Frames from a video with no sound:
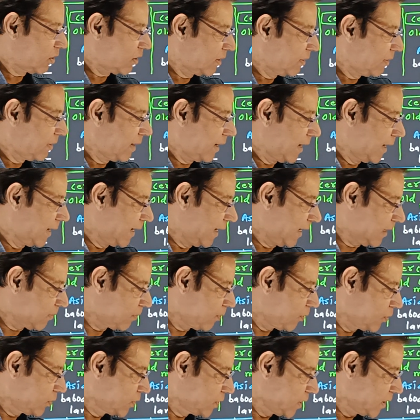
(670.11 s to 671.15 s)
or erect
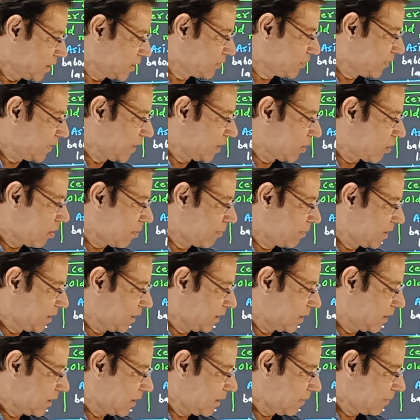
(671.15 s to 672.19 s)
posture is very common
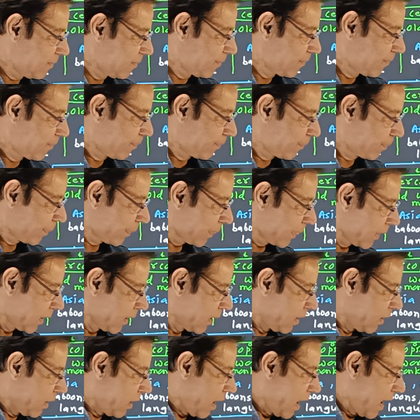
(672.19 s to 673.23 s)
here.
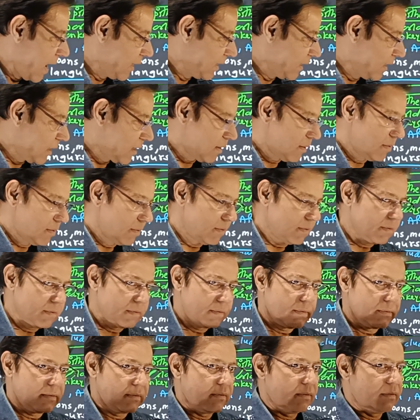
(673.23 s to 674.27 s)
Higher
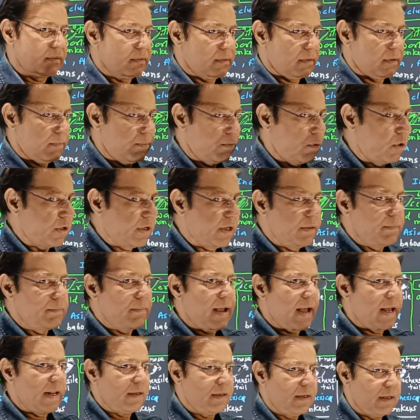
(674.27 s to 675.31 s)
modern
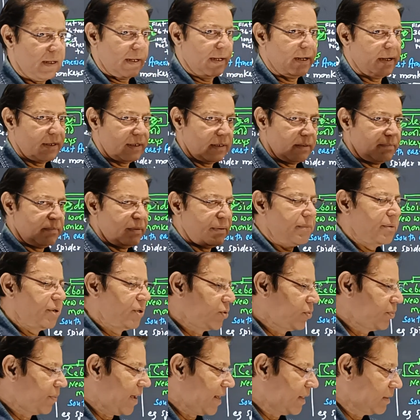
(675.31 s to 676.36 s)
man and
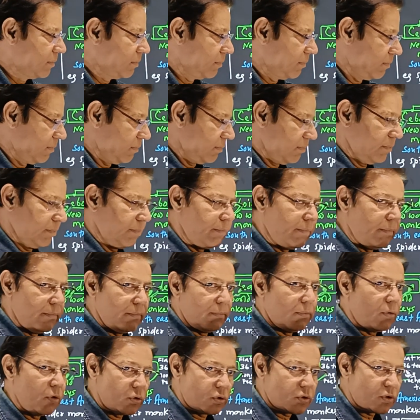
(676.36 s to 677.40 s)
primitive man,
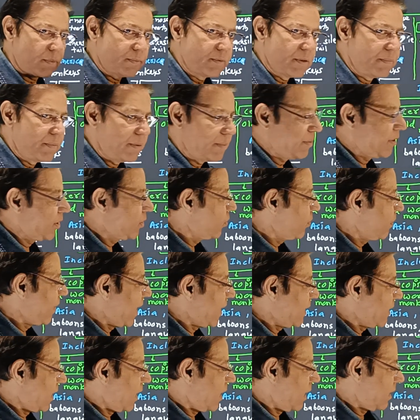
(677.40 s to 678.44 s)
most of the primitive
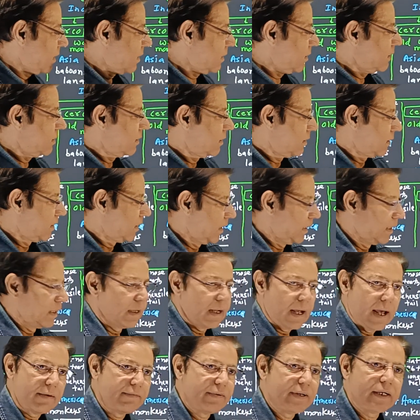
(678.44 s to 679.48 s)
man are
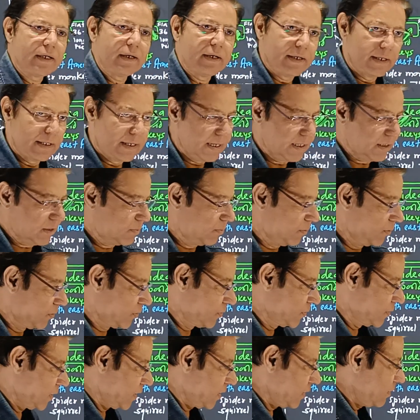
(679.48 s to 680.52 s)
having erect
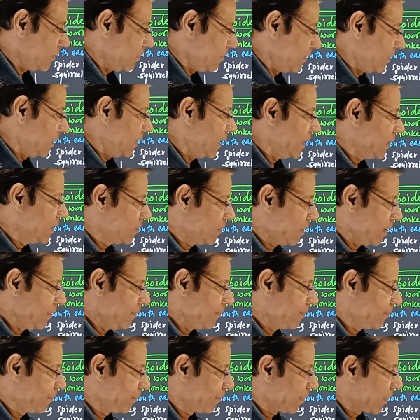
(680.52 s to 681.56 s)
posture. That is why
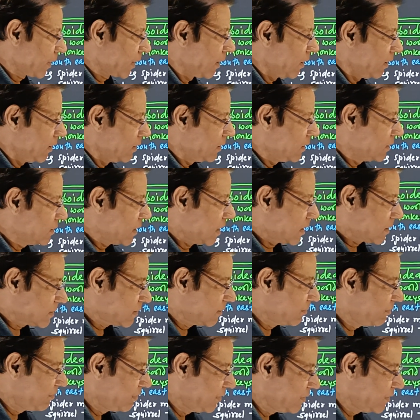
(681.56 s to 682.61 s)
these are
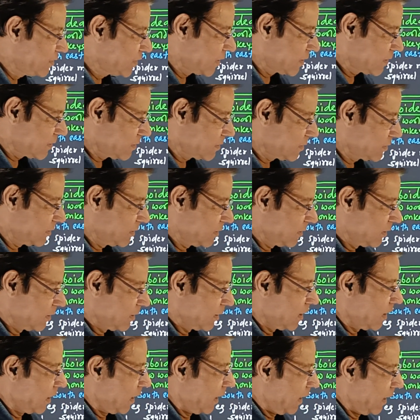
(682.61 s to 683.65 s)
some features,
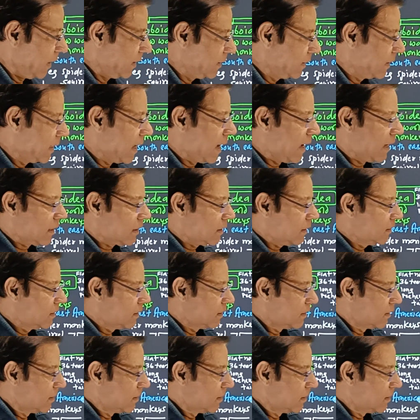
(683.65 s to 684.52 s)
and they are